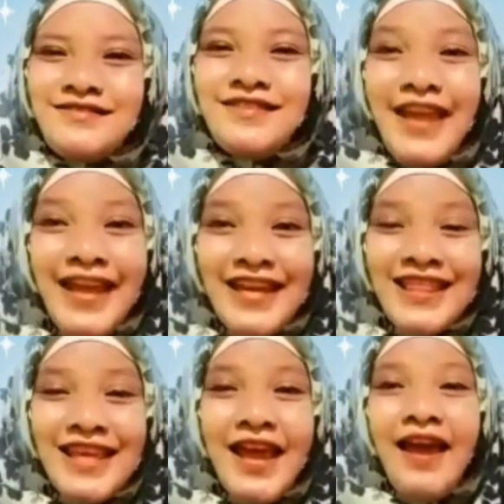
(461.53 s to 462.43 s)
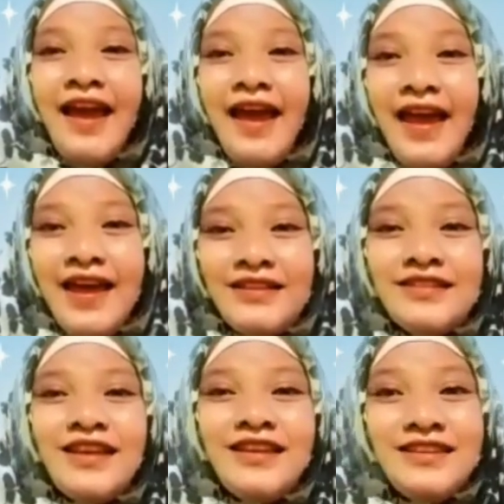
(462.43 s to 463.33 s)
date
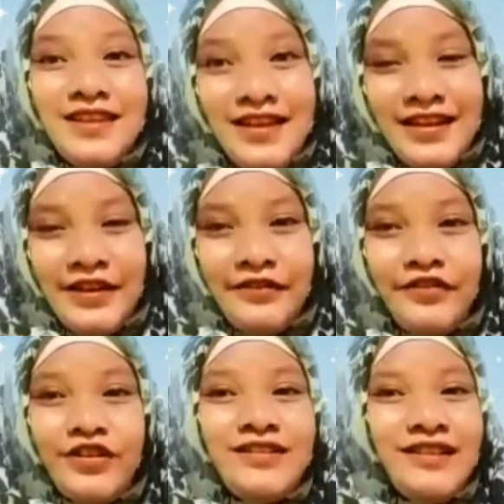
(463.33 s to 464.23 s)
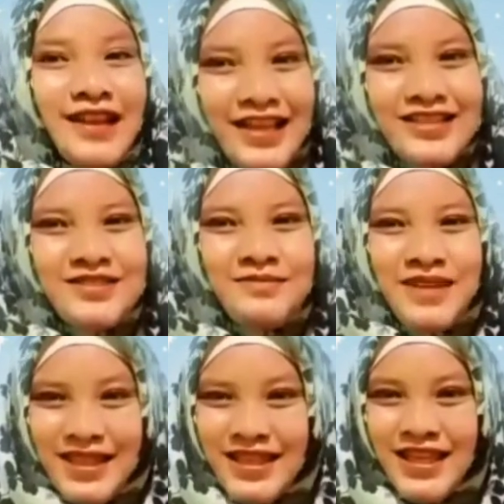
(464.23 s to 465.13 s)
and year for next
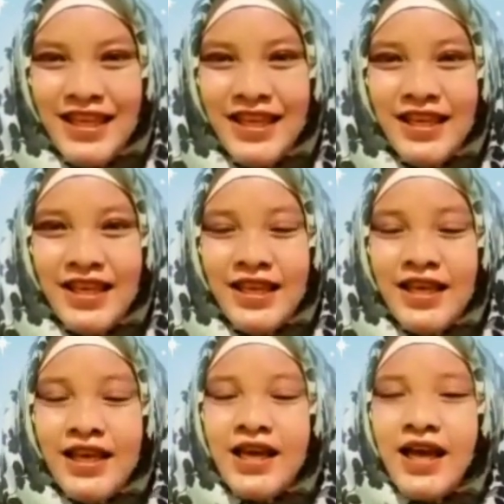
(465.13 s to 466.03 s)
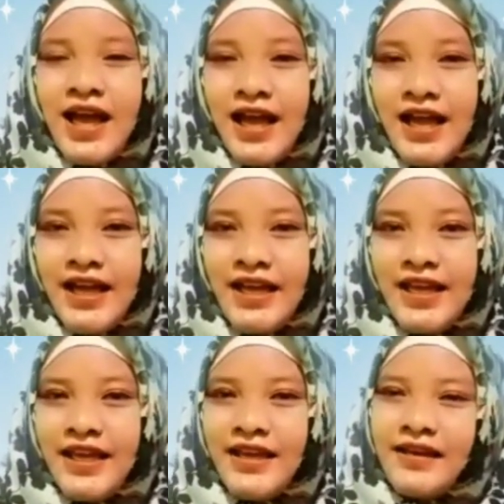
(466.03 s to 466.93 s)
meeting.
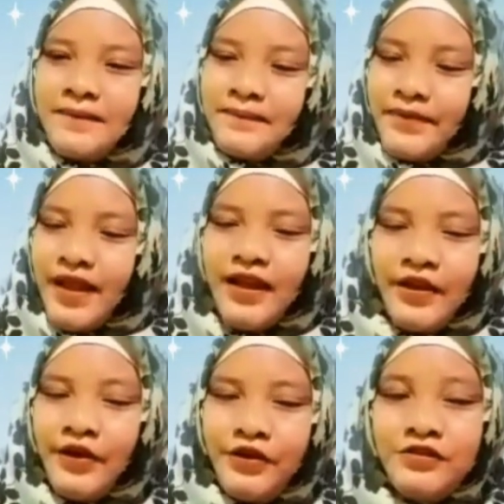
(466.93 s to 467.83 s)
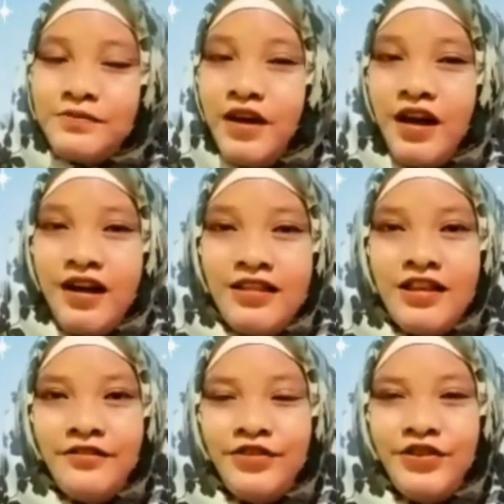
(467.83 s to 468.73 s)
I hope all
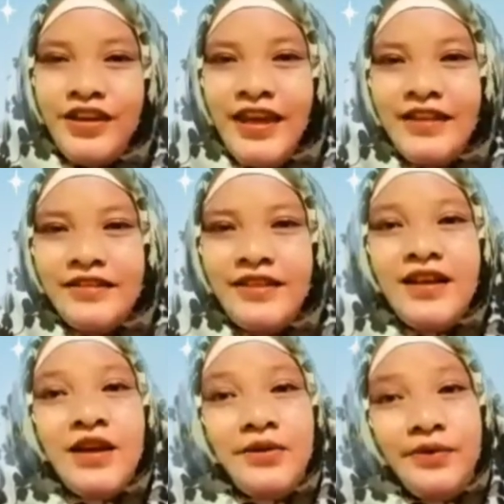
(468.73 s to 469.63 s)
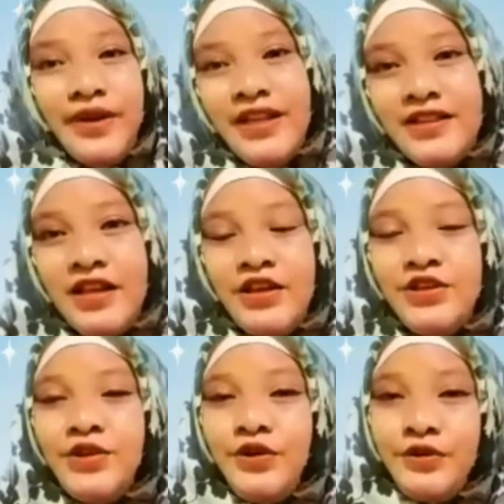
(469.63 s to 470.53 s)
of you can read
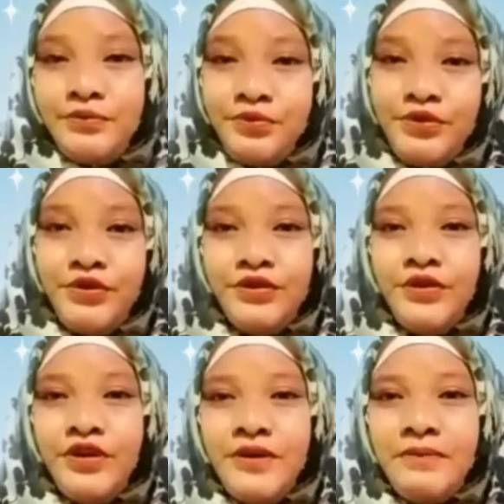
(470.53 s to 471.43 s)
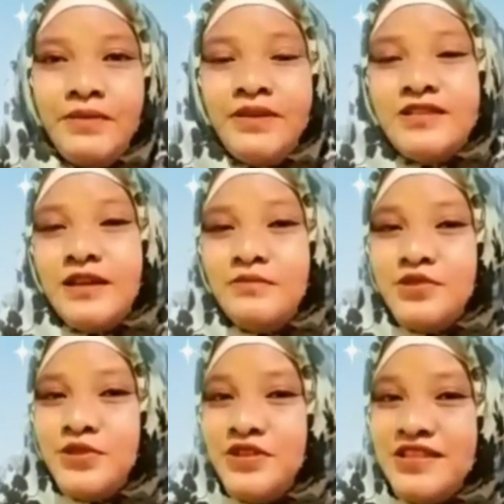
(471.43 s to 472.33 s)
your book or maybe some
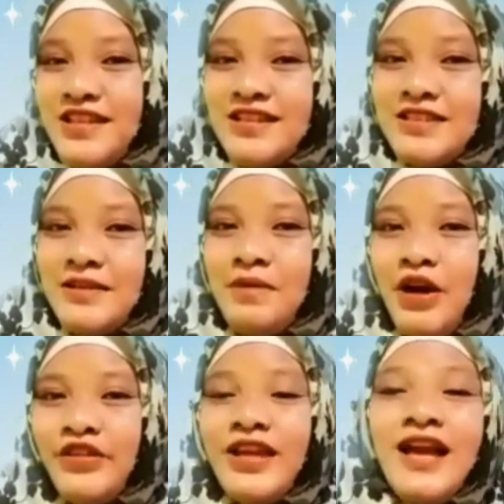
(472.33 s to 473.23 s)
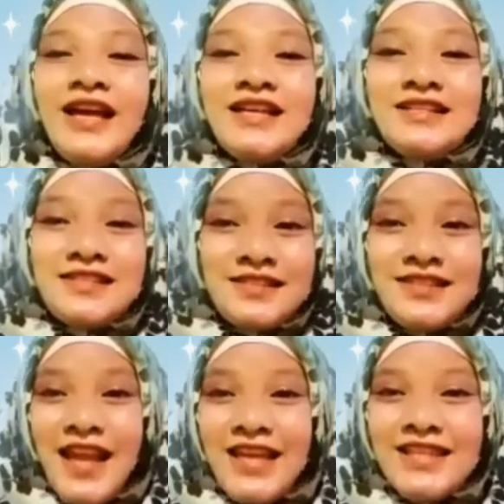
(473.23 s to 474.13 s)
sources about
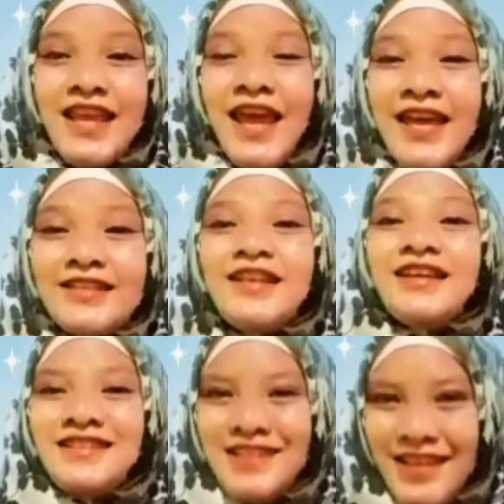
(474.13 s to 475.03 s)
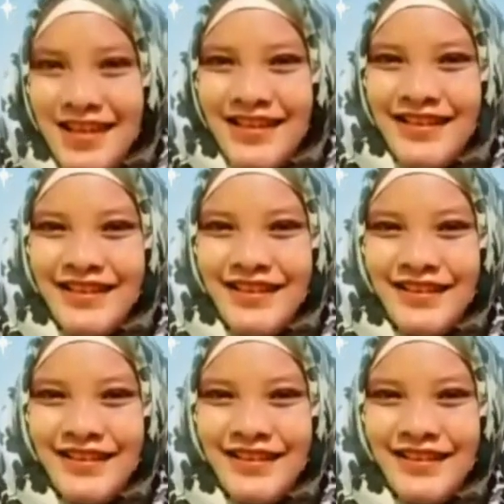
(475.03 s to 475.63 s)
date and year.